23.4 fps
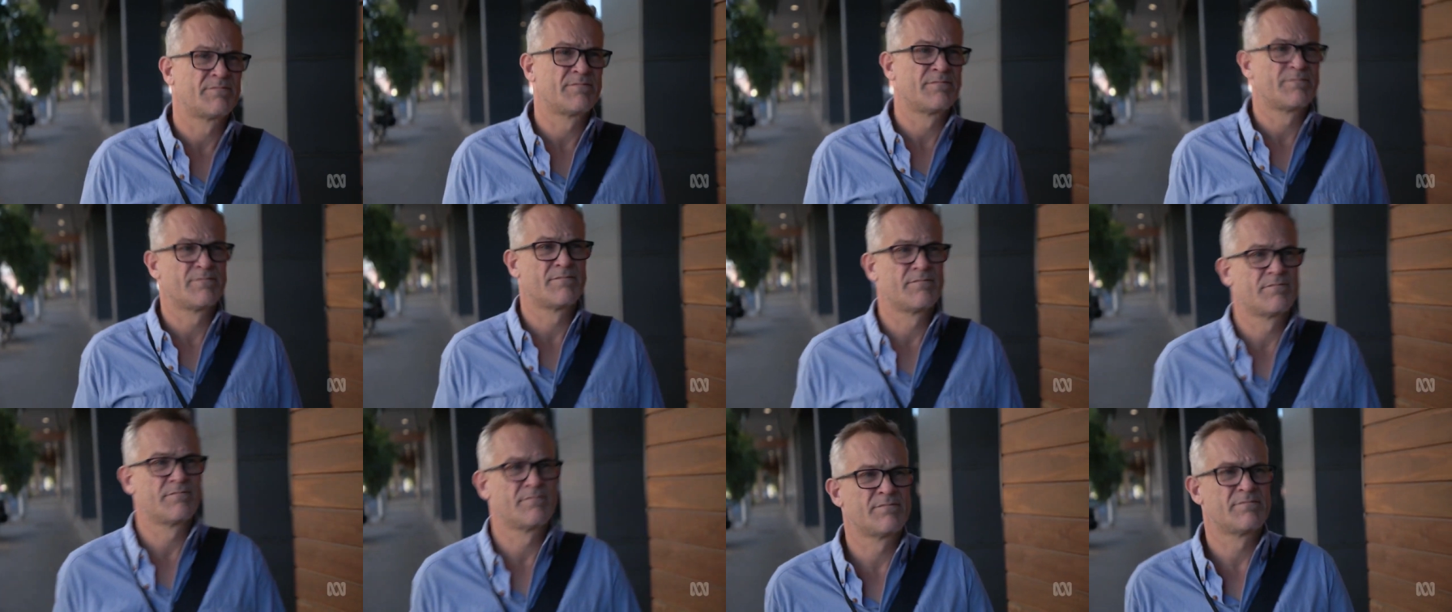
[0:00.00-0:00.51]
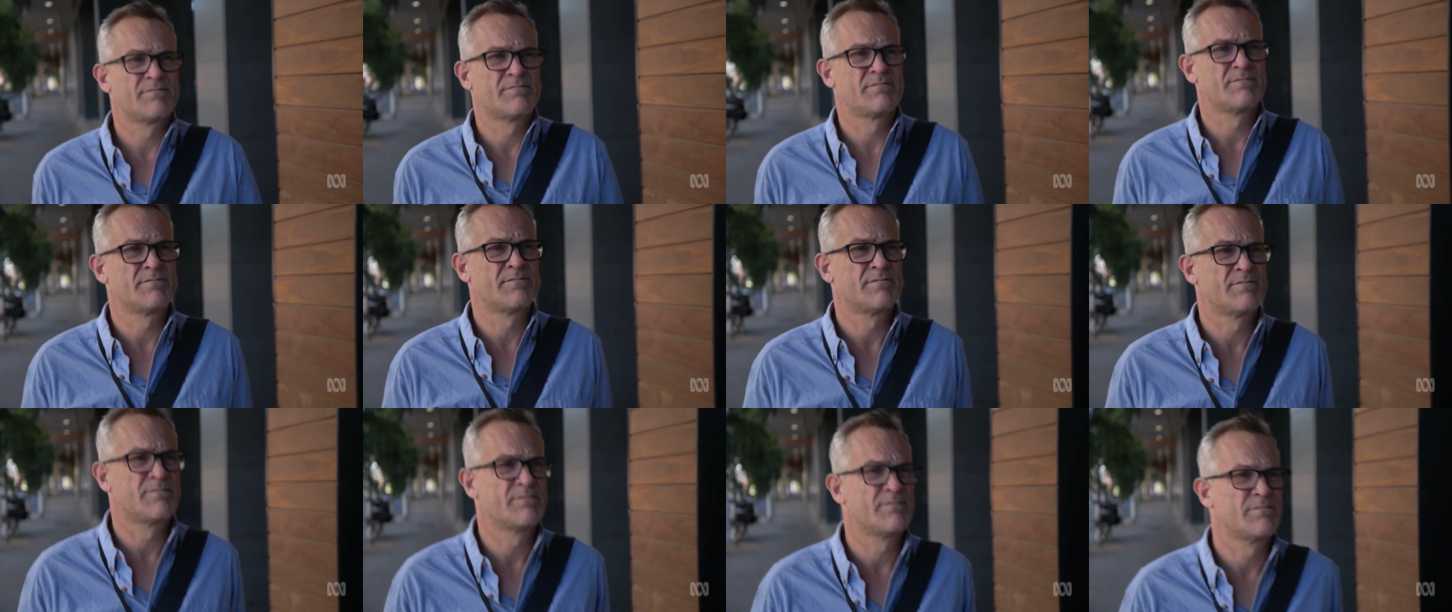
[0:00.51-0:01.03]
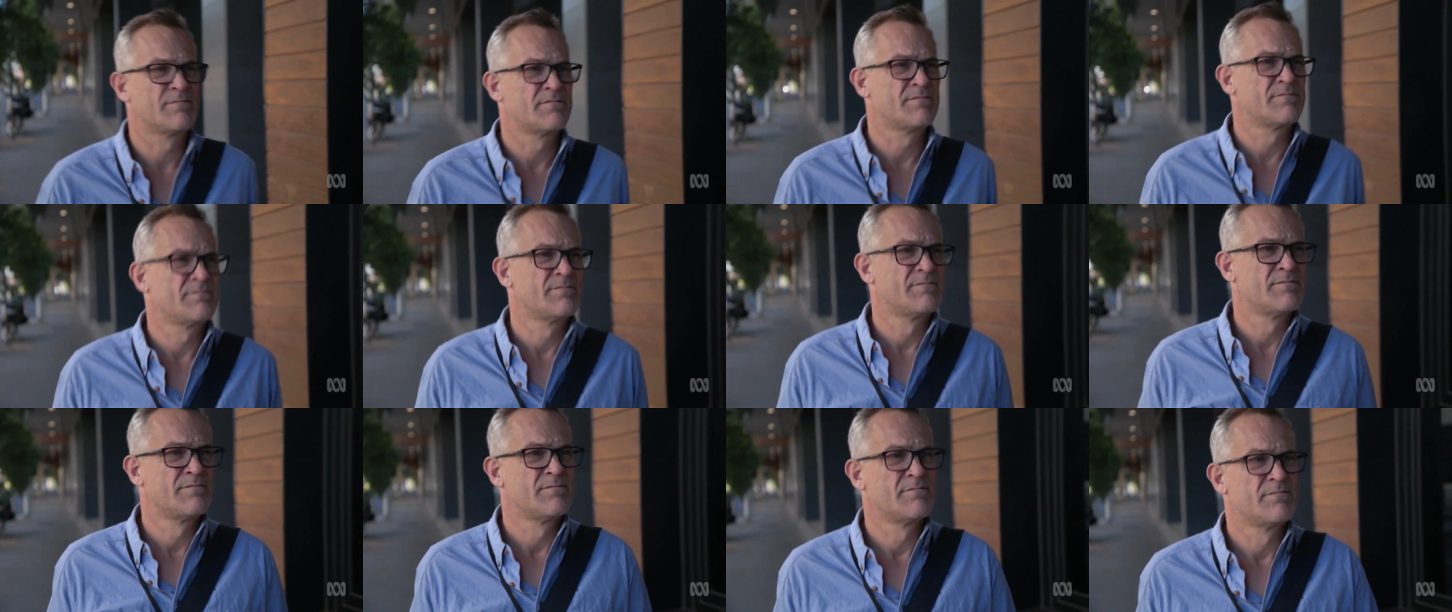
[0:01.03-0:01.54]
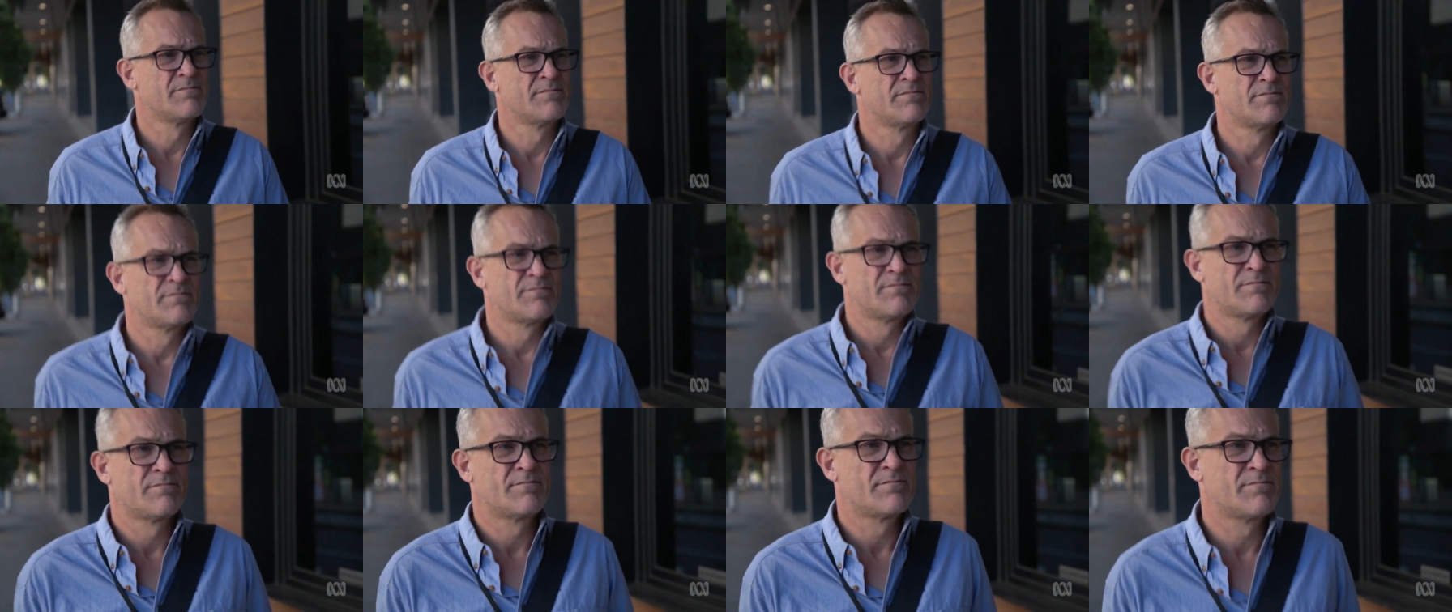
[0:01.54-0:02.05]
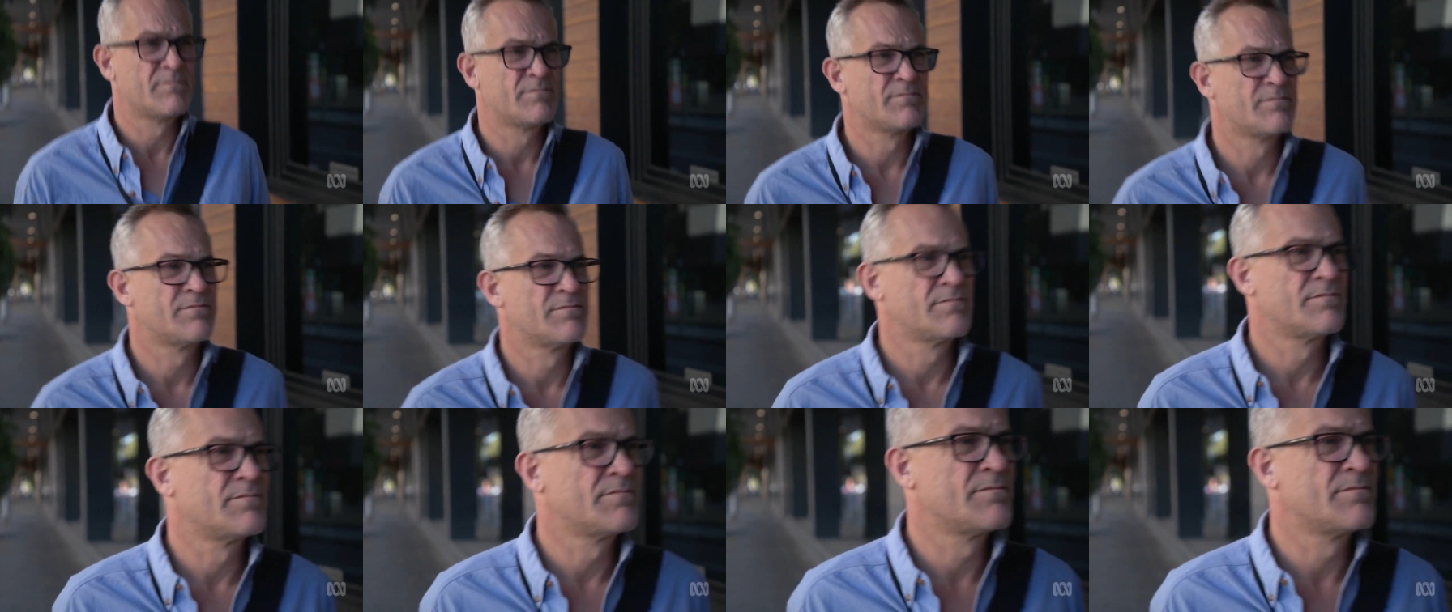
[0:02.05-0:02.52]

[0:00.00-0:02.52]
know the truth about what happened.